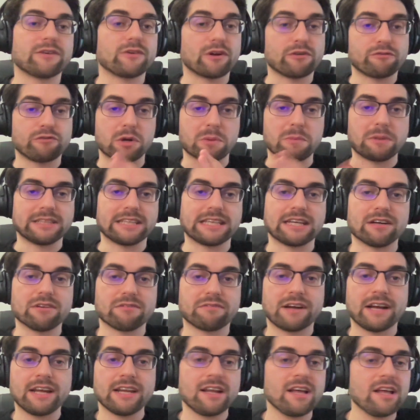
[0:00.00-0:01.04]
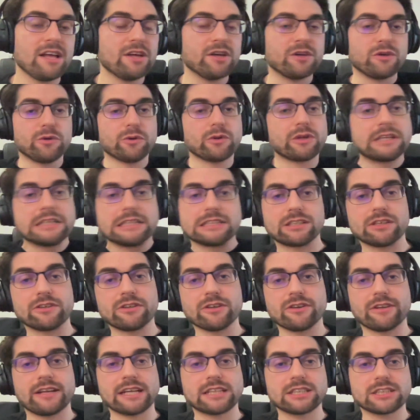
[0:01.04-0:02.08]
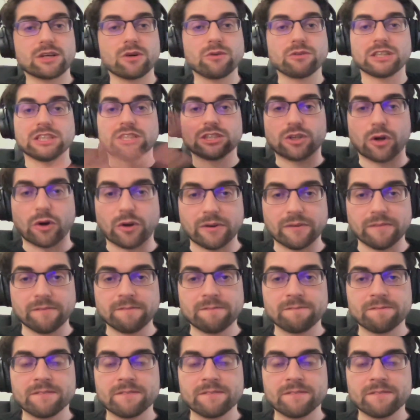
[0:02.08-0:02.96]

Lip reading: you're formatting a file, your history on Xcode, it's gone.